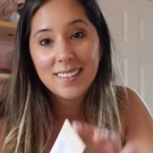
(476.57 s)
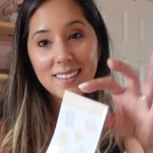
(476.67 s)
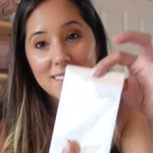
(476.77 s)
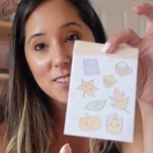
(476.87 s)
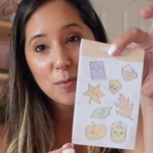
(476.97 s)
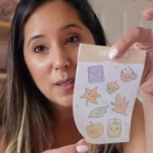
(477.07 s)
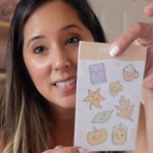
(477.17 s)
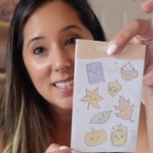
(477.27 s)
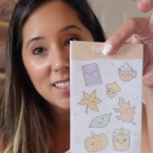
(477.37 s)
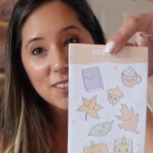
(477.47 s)
these are my
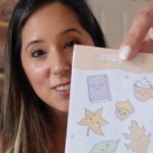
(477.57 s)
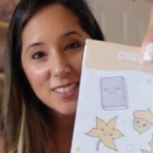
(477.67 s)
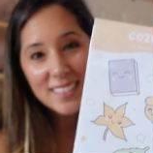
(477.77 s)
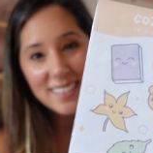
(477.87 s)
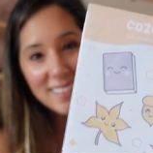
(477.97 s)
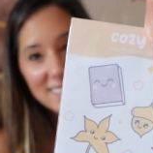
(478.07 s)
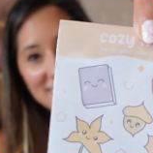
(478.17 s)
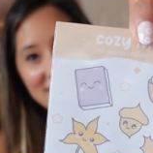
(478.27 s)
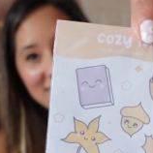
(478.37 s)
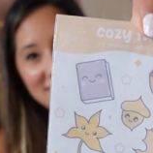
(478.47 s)
sticker
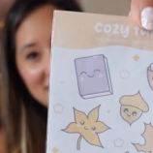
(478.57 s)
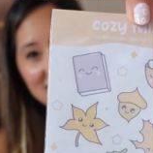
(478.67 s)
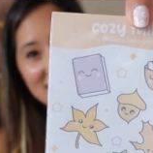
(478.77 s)
sheets.